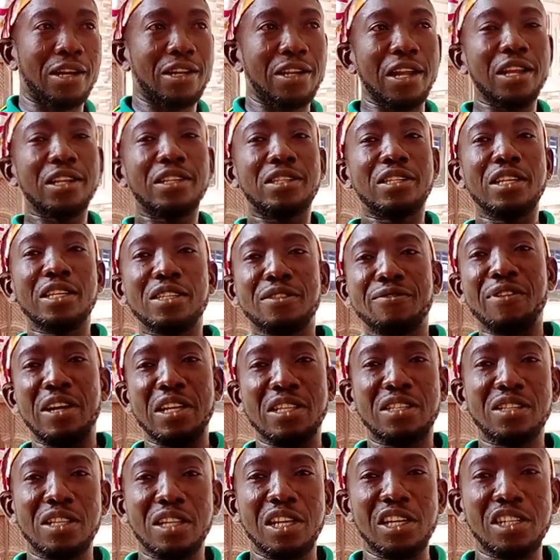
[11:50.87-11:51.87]
create these
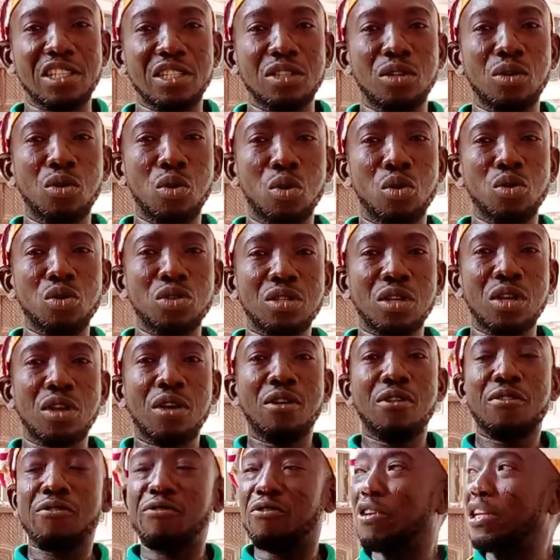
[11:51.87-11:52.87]
ventilation holes
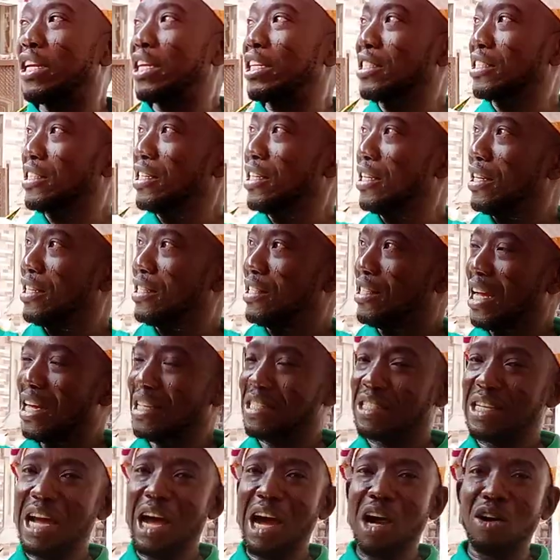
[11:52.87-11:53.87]
for the ceilings
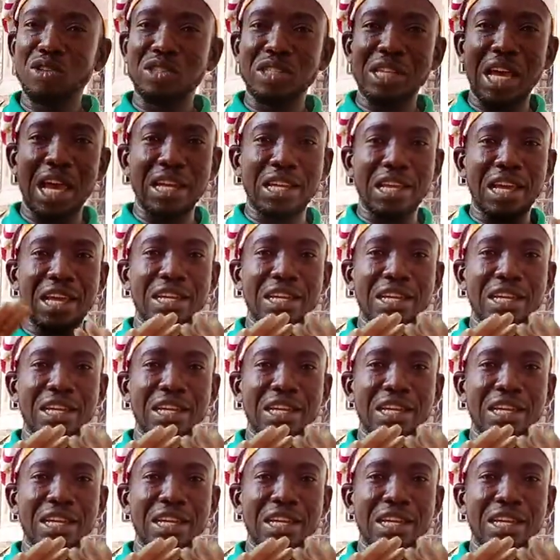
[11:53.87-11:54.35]
that's the outside